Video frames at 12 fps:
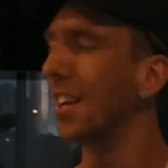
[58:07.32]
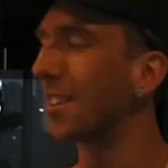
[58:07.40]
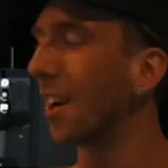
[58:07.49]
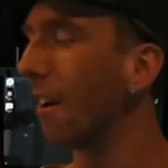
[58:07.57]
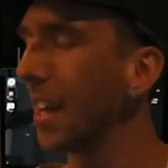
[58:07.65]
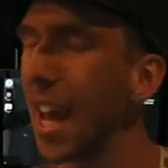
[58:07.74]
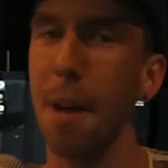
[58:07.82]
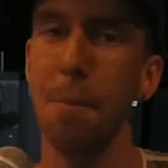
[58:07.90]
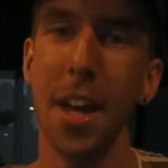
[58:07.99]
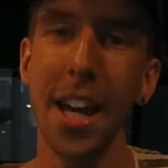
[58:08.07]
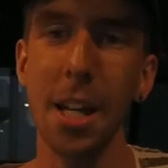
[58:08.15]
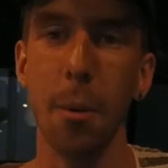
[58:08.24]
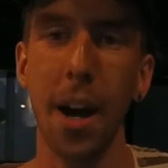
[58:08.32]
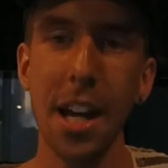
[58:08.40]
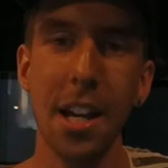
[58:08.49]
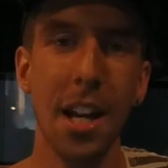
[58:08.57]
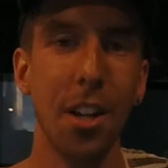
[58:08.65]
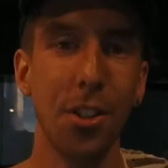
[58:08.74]
So, yeah, anyway,
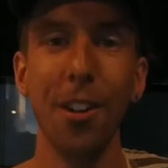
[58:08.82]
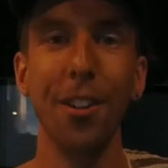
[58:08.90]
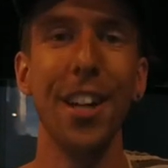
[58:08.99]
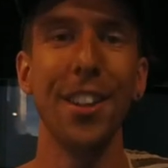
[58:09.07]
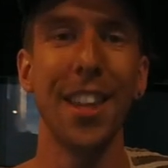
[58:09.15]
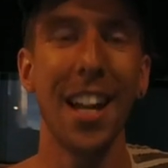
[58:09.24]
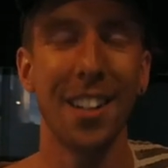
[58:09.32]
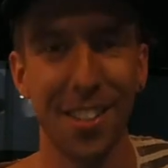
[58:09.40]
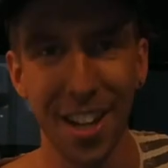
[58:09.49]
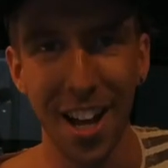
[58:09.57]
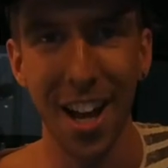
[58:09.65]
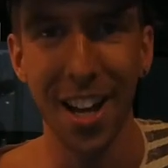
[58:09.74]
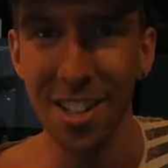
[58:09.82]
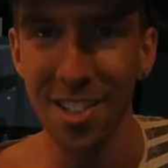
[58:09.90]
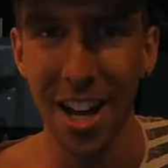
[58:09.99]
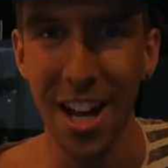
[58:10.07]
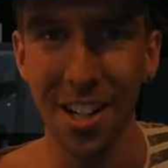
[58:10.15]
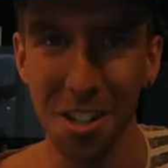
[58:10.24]
don't let that uh,
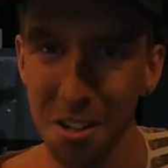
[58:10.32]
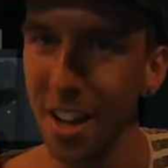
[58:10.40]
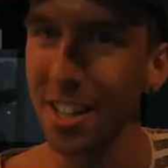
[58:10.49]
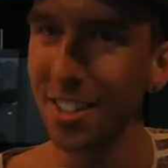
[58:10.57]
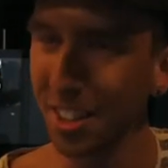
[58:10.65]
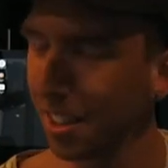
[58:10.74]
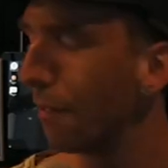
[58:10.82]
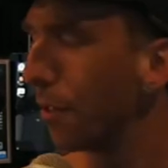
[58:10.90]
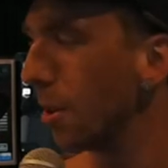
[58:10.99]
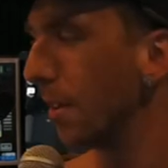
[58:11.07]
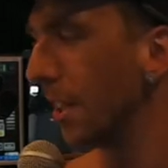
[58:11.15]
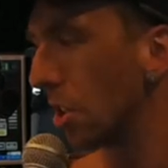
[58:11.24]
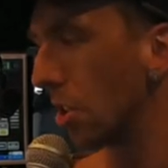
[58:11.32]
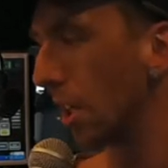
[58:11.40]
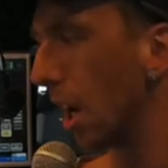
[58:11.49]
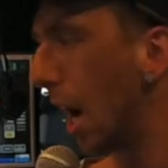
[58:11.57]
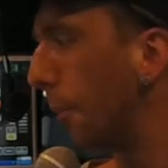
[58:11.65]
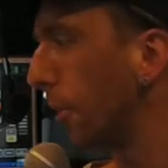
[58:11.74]
dishearten you. I still love doing this shit.
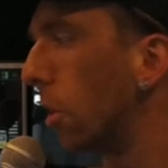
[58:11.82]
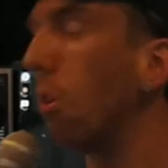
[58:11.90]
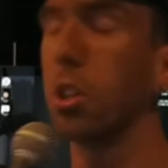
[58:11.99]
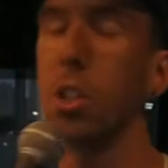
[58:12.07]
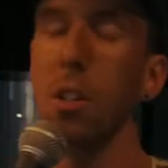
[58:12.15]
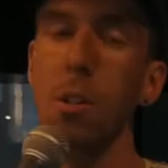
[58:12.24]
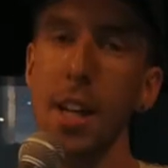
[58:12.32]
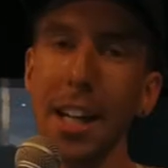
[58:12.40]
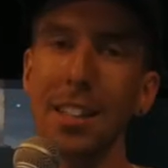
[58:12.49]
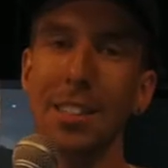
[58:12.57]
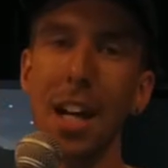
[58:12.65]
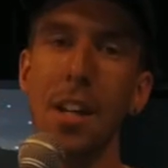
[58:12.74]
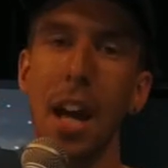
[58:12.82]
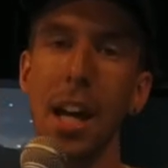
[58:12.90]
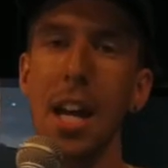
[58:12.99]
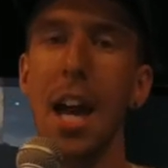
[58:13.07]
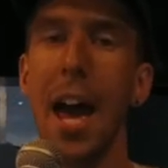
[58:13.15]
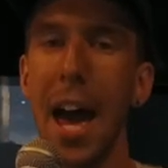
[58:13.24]
I will talk to you next
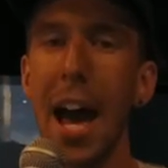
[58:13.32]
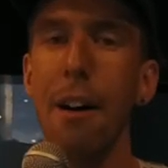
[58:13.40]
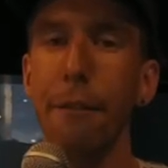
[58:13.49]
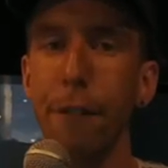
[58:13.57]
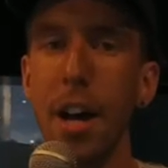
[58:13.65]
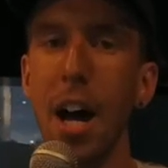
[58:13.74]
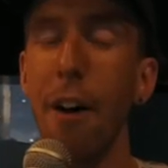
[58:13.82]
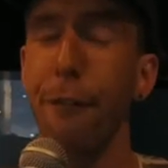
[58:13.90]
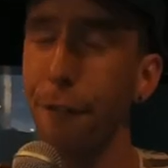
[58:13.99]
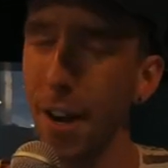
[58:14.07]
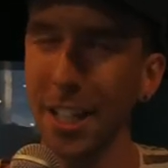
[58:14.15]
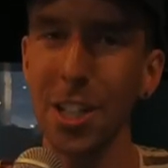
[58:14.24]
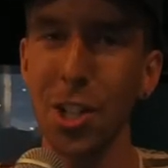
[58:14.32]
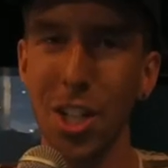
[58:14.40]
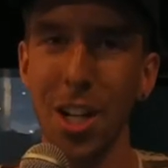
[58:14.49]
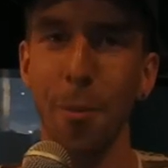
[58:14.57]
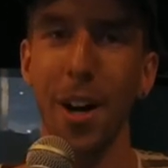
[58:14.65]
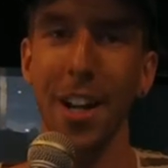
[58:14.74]
Sunday. Have a fucking
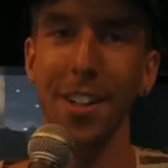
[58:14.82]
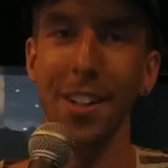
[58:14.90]
shit one.